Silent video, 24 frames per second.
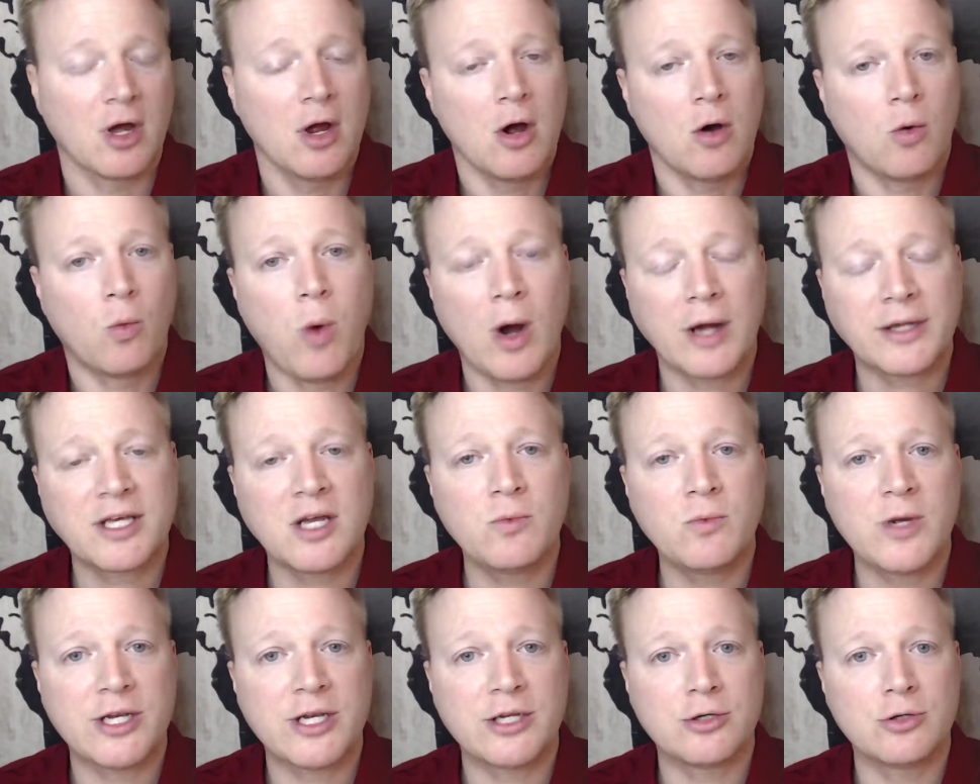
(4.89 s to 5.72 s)
What can
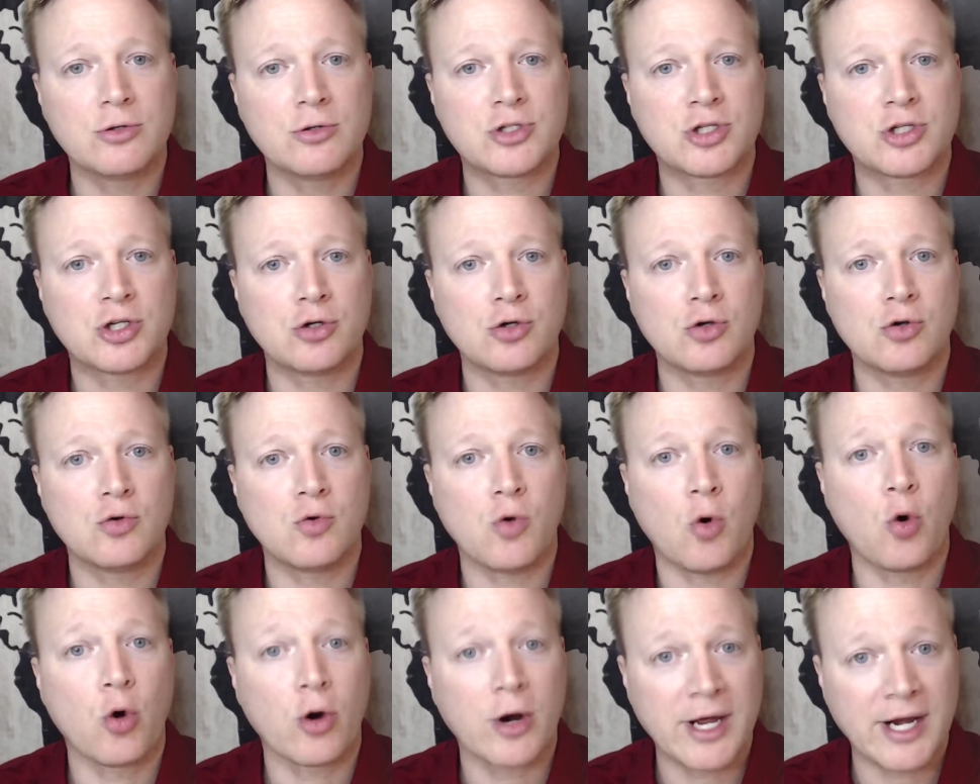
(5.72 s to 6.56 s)
we do to
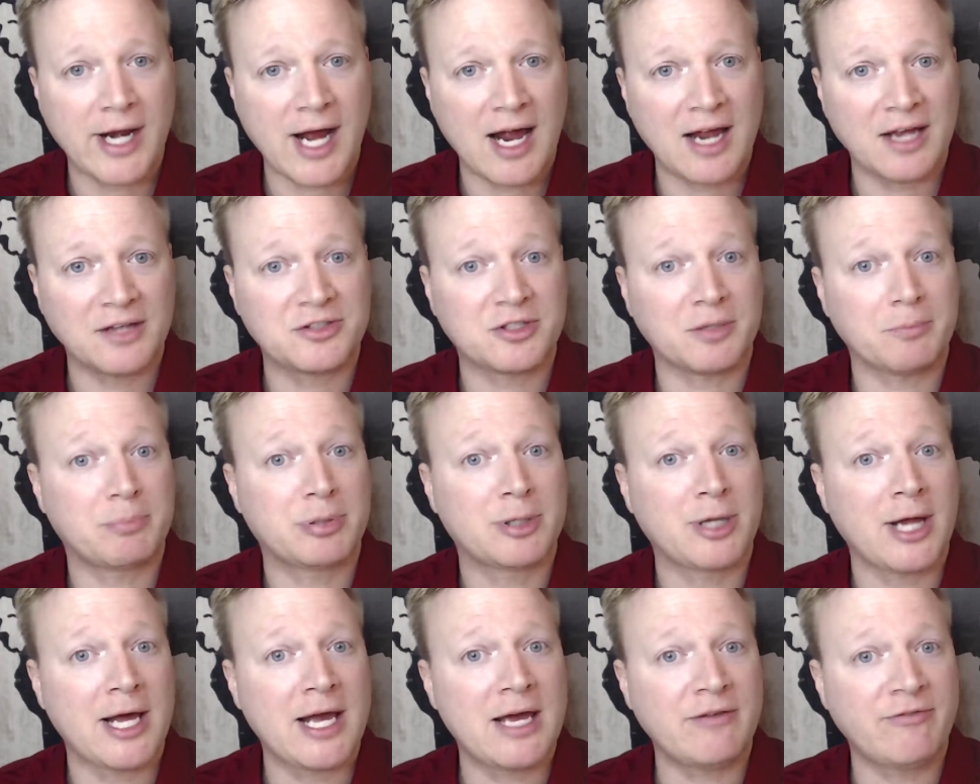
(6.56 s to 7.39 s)
organize and
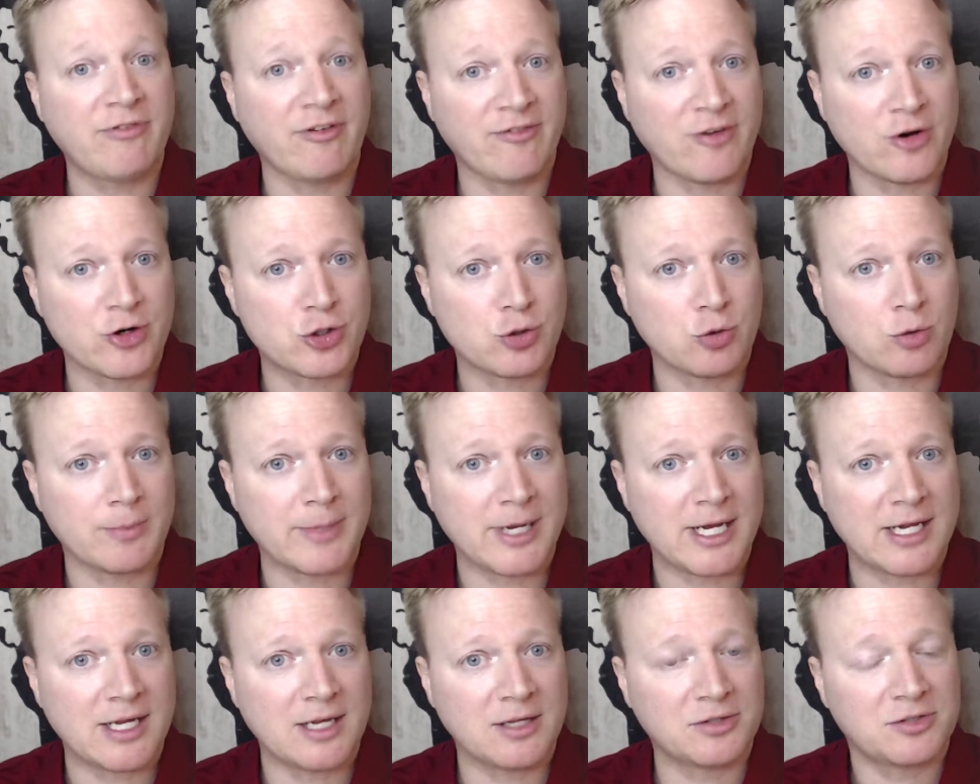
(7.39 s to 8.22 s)
plan for virtual
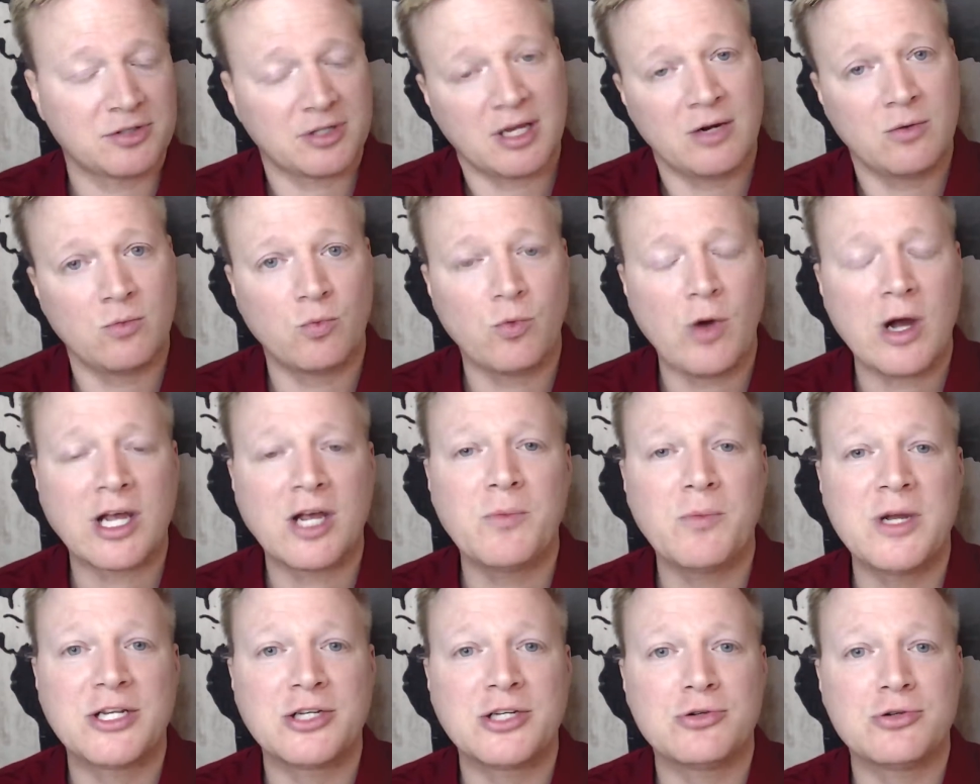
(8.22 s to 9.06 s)
meetings, and what can
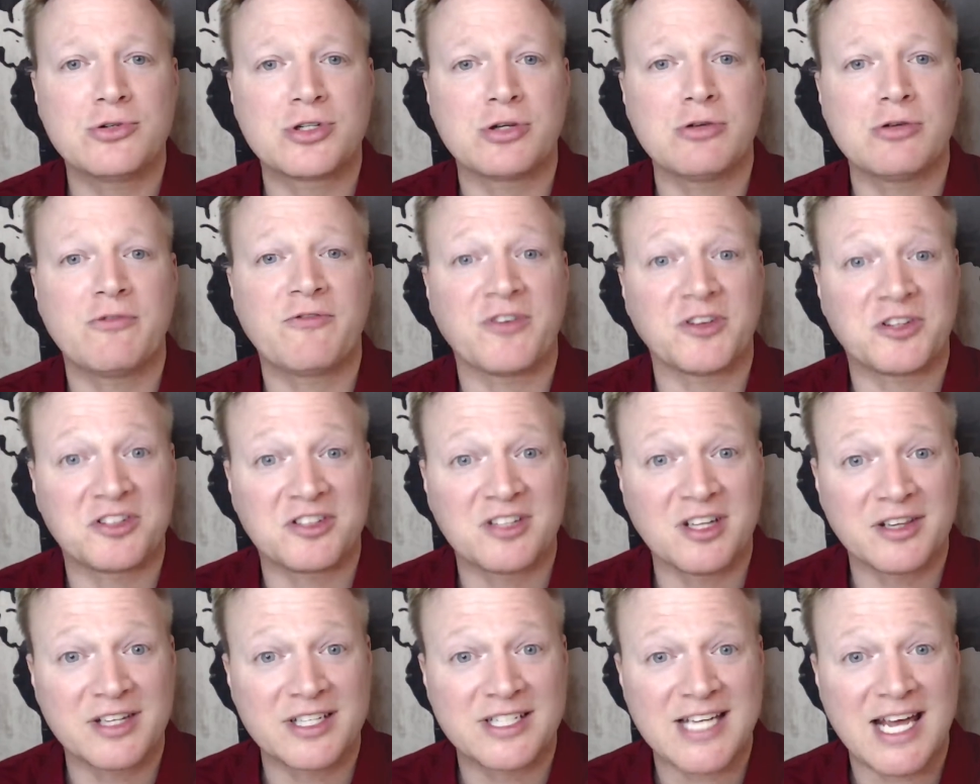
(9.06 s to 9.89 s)
we do to
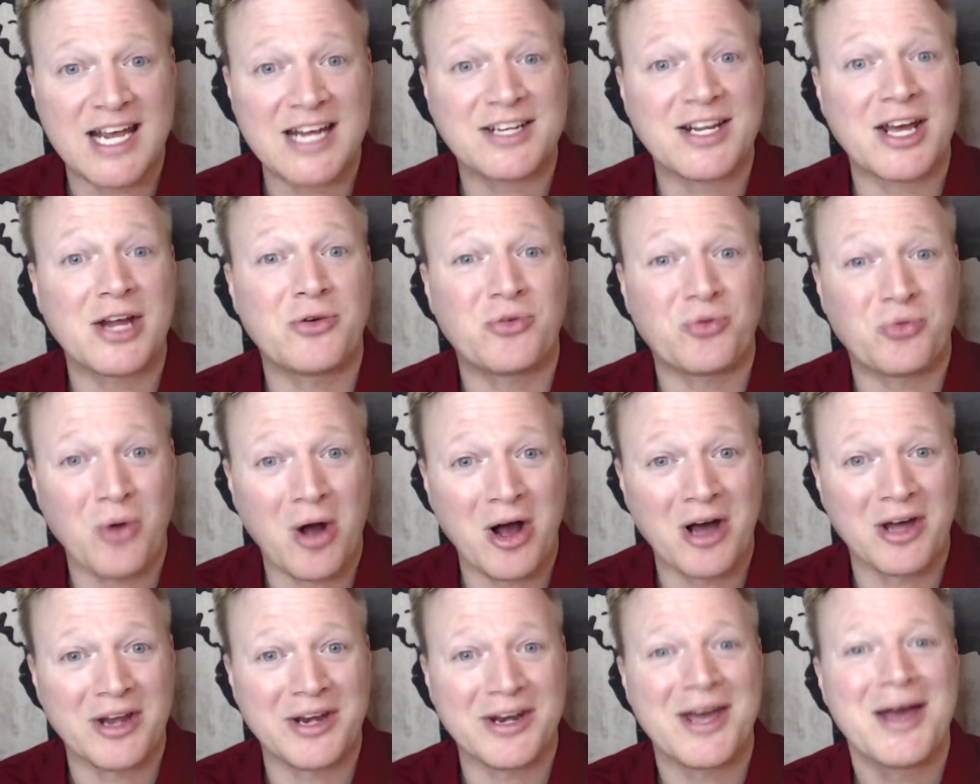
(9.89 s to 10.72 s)
facilitate and
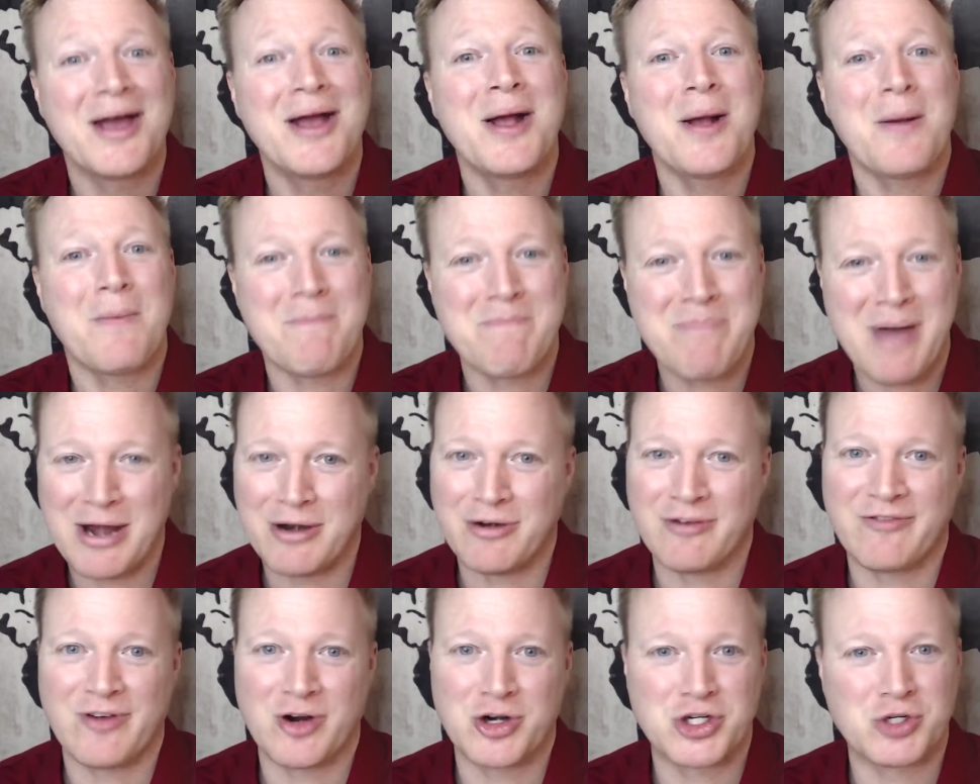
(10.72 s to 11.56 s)
run better
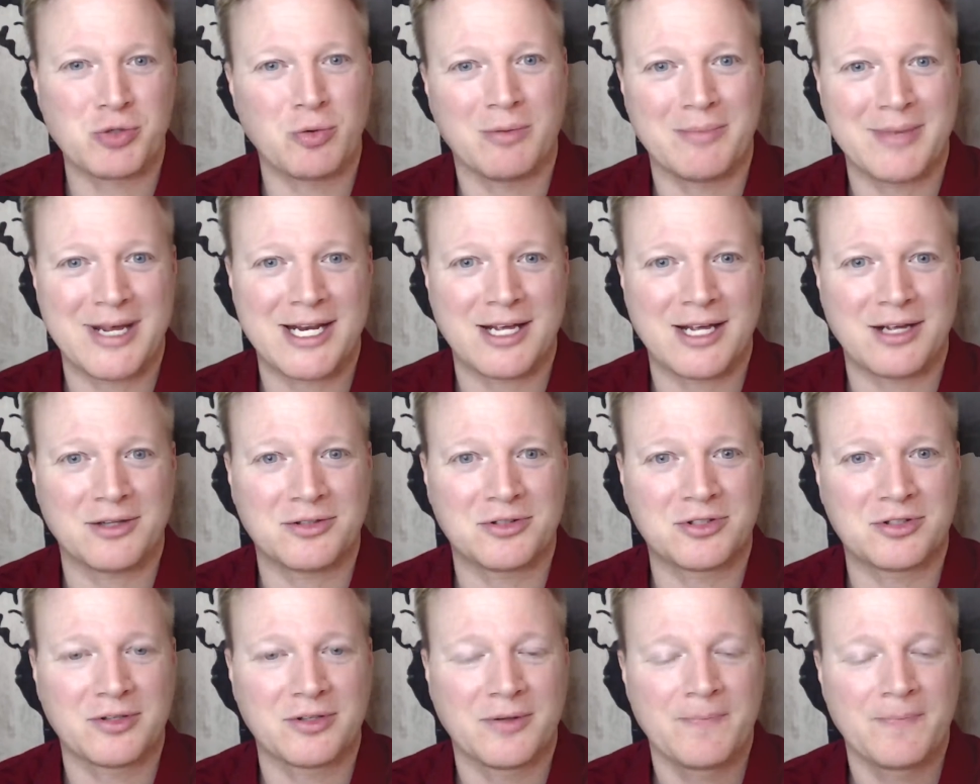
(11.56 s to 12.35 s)
virtual meetings?